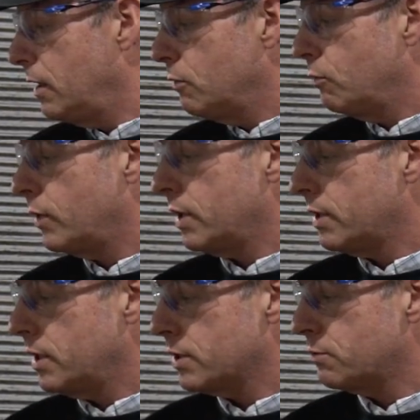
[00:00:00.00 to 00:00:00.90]
One of
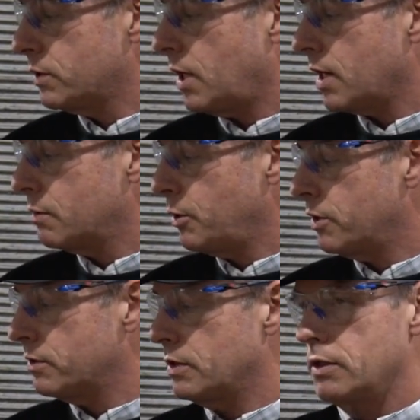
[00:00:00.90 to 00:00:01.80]
the things we'll talk
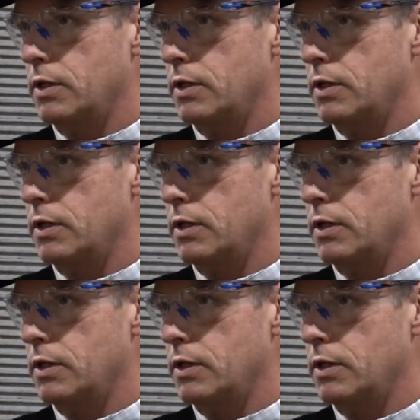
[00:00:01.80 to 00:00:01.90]
about